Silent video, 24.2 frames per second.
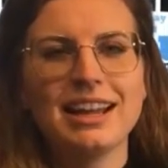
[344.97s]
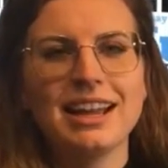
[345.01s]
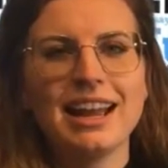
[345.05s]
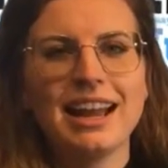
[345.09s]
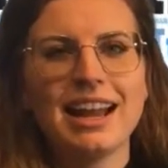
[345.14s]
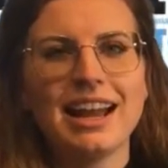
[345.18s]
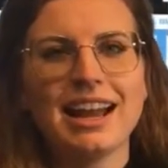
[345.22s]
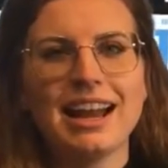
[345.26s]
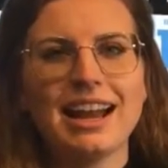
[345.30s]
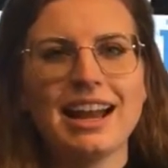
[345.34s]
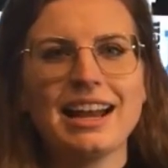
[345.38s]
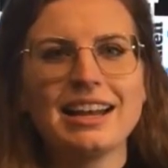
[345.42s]

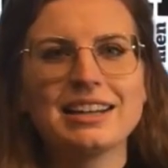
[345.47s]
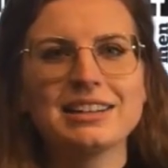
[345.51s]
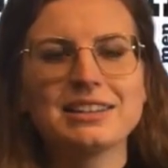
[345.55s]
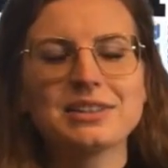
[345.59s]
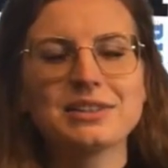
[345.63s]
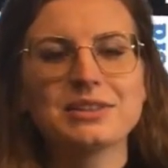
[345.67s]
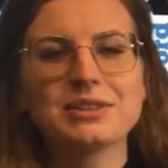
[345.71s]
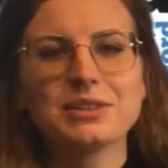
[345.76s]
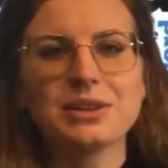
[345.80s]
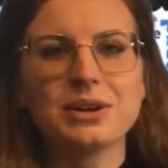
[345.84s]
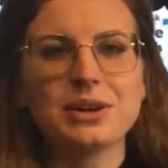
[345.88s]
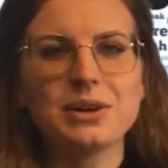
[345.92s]
And
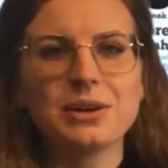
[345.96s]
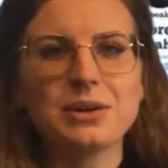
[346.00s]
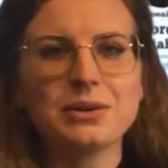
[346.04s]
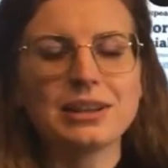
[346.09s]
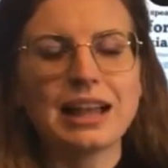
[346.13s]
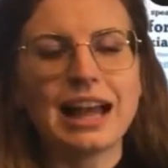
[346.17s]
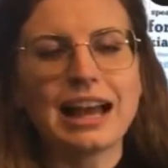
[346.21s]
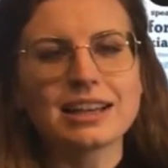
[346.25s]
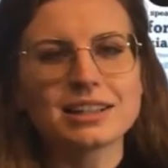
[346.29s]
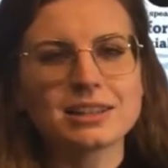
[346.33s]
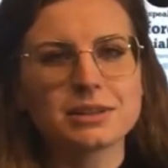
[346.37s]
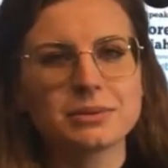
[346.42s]
so
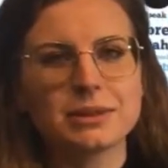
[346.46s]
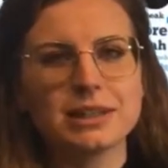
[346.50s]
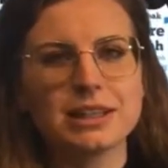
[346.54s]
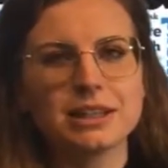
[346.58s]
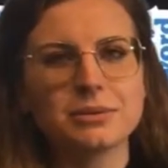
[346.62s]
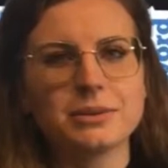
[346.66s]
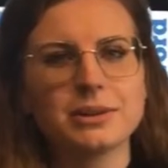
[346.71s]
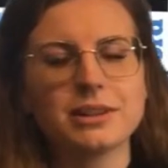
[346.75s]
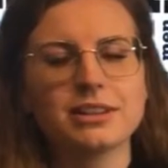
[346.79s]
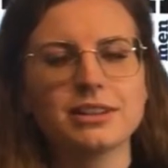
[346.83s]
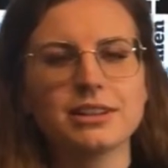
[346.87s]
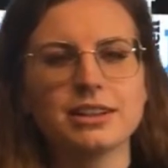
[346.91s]
last week
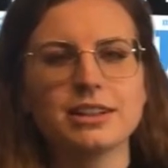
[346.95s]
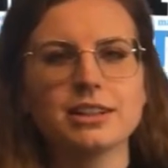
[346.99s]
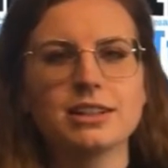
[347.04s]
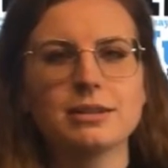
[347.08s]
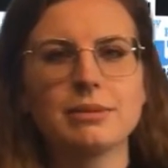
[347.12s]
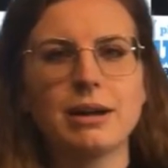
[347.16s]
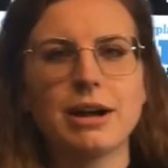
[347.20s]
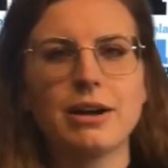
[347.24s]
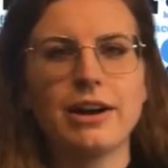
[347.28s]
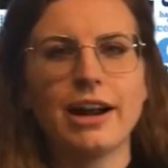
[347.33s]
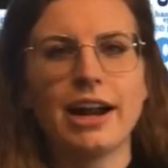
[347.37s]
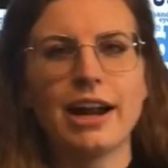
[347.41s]
we learned
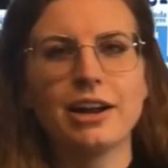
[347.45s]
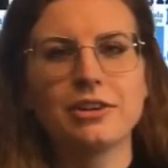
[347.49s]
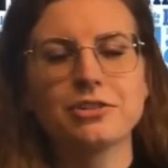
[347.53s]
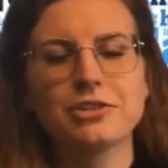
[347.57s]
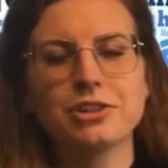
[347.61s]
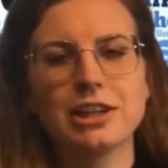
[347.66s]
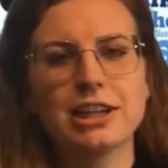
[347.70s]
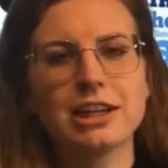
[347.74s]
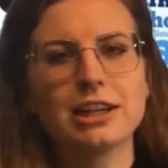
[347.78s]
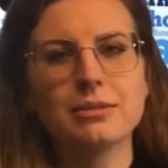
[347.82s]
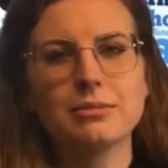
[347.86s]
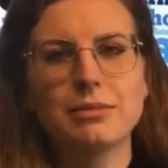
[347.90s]
about how
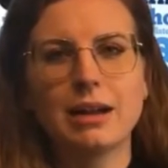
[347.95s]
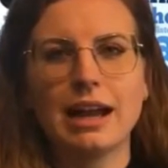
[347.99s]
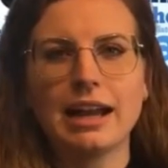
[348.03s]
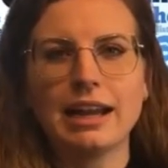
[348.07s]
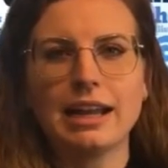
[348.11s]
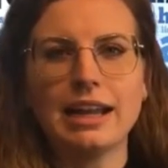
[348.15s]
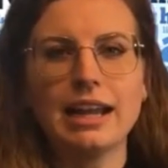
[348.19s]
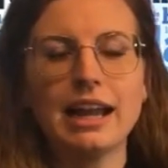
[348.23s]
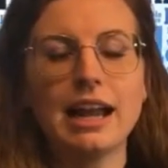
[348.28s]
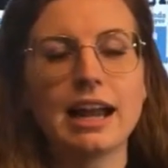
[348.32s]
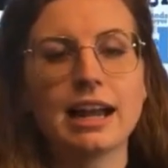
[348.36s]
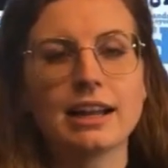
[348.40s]
Jeremiah
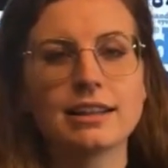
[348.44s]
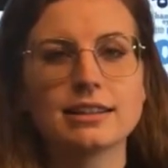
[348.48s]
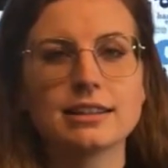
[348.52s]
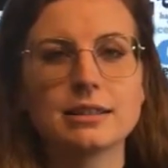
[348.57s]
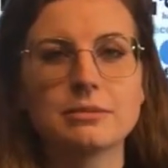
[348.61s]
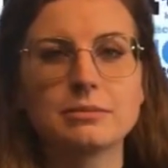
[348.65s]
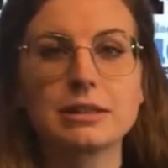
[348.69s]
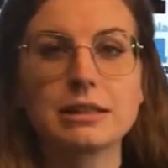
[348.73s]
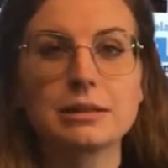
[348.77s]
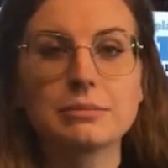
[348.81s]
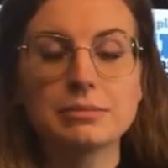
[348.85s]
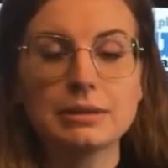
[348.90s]
had
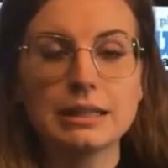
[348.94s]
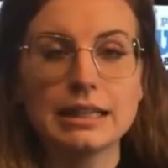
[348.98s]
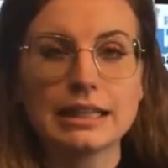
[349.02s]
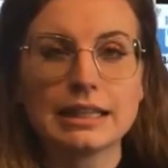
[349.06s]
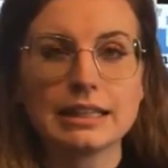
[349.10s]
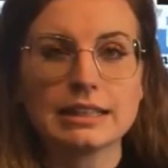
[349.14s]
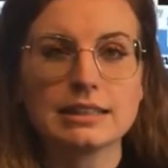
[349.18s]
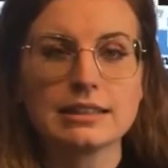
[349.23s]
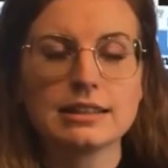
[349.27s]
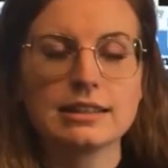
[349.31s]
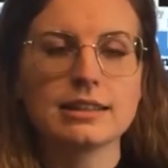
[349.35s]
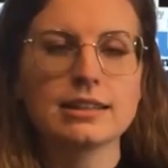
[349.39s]
some
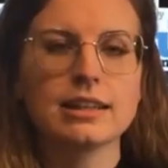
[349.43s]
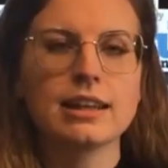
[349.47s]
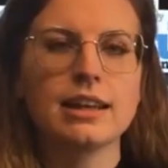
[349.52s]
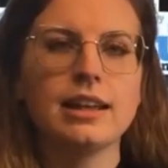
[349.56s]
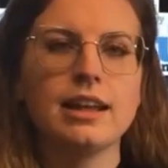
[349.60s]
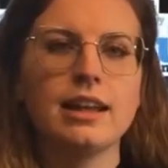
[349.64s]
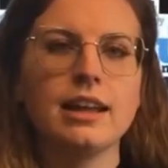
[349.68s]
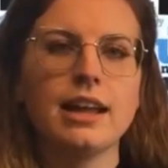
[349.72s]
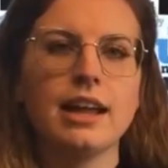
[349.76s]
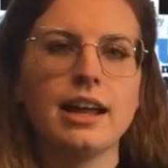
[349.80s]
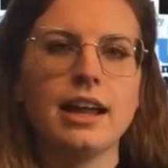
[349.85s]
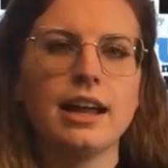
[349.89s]
complaints
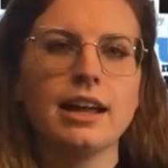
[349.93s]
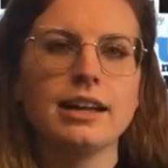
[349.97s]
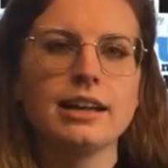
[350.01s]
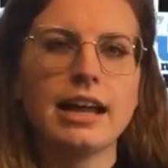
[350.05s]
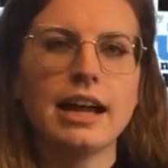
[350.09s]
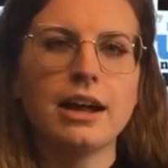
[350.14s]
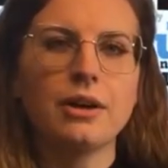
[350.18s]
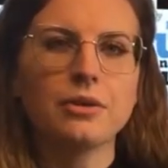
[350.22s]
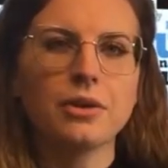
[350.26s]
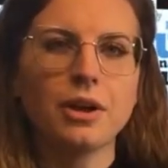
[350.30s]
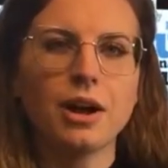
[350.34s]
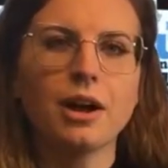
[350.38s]
and
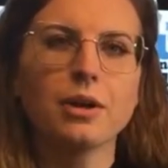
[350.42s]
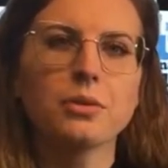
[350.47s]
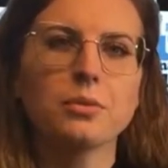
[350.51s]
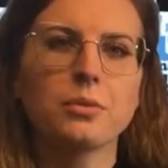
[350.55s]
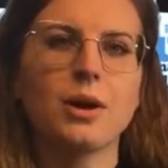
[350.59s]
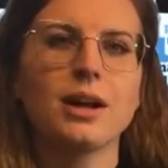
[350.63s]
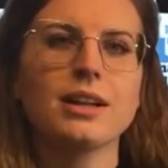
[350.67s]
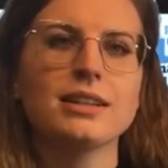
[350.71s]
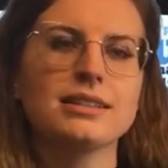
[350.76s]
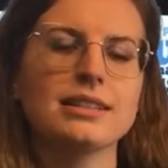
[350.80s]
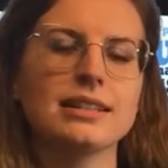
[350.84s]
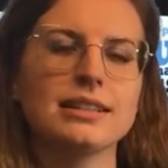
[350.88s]
how God
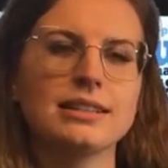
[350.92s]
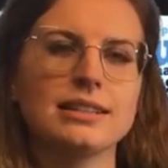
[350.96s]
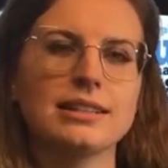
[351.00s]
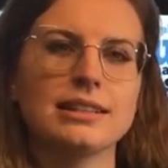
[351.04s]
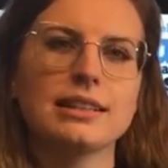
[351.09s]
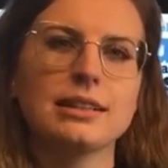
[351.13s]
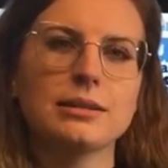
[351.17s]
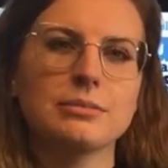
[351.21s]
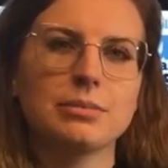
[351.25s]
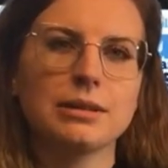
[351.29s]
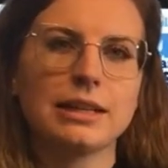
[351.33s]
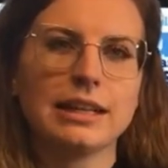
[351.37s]
wants us to
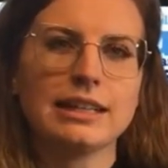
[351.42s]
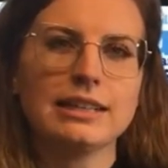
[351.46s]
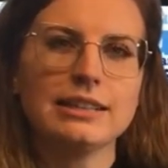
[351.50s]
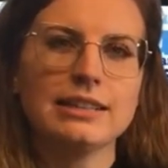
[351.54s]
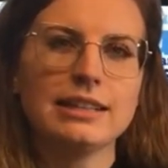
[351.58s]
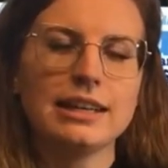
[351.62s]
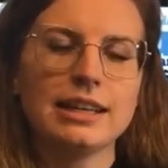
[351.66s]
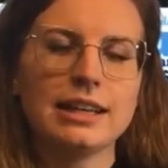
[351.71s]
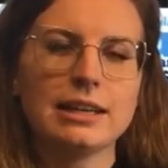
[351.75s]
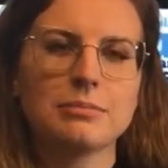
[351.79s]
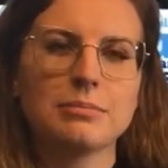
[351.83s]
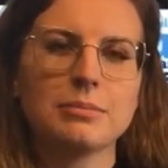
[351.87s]
complain to
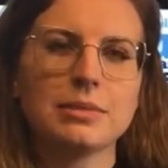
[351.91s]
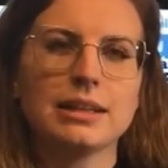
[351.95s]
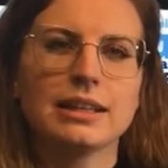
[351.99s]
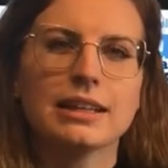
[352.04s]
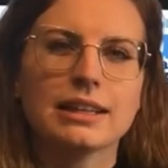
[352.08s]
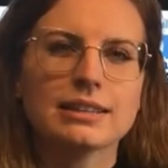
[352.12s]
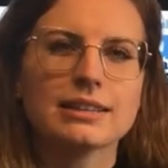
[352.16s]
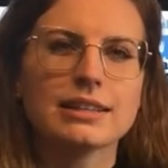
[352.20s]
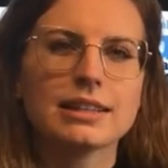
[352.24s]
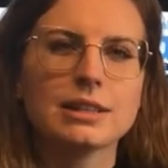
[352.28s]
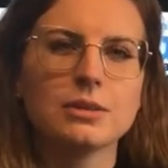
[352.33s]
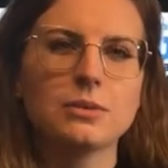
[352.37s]
him
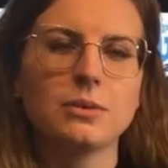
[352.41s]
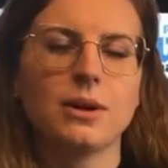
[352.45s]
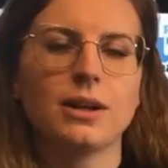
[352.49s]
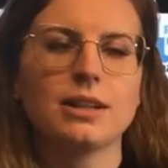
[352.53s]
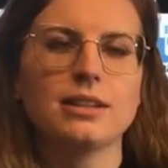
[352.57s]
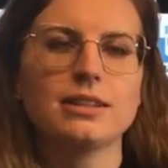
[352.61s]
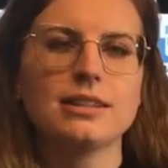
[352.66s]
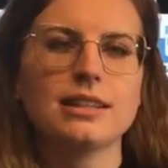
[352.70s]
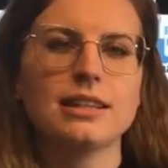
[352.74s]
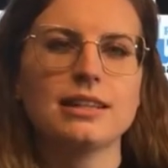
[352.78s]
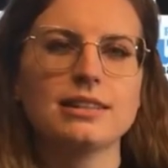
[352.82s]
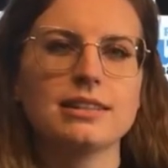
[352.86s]
because he
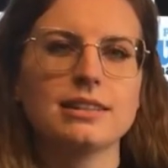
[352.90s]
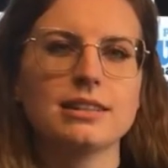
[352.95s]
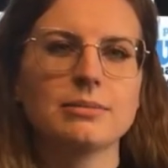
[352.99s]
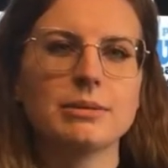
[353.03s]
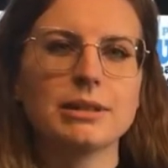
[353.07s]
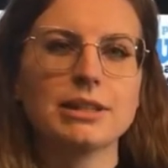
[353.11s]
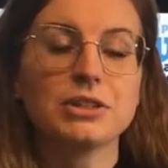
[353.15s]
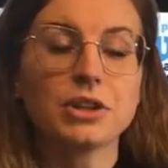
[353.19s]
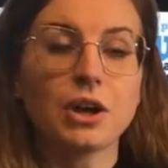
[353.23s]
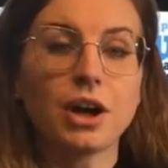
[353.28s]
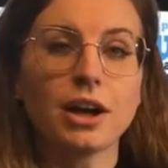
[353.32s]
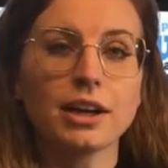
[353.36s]
wants us to be
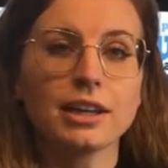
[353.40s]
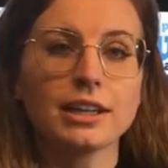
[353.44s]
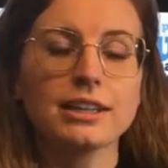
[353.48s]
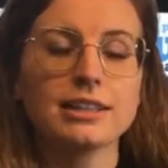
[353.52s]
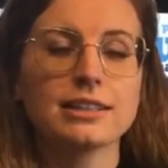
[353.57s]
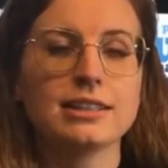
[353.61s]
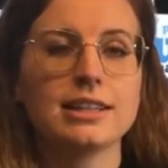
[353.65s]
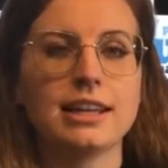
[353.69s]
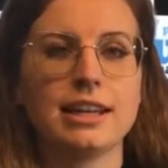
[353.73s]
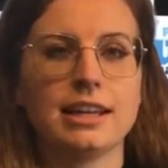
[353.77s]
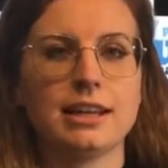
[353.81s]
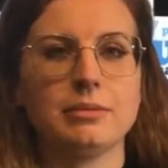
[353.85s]
talking
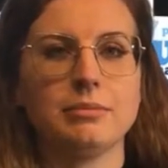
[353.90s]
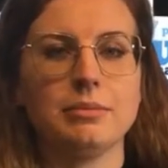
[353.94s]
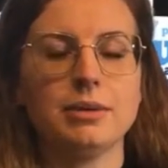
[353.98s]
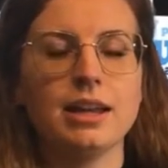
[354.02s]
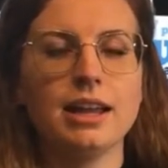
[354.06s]
to him.